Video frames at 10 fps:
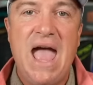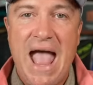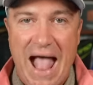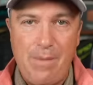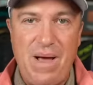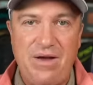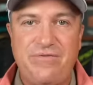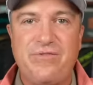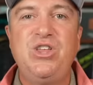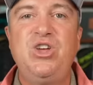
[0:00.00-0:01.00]
How about
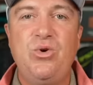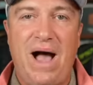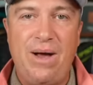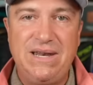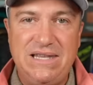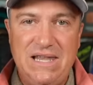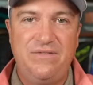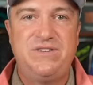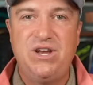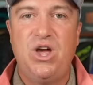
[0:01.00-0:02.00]
for you? I would
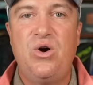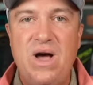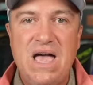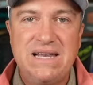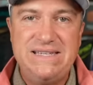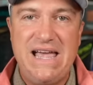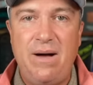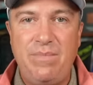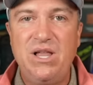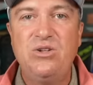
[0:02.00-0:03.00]
love to know
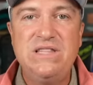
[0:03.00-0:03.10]
down below.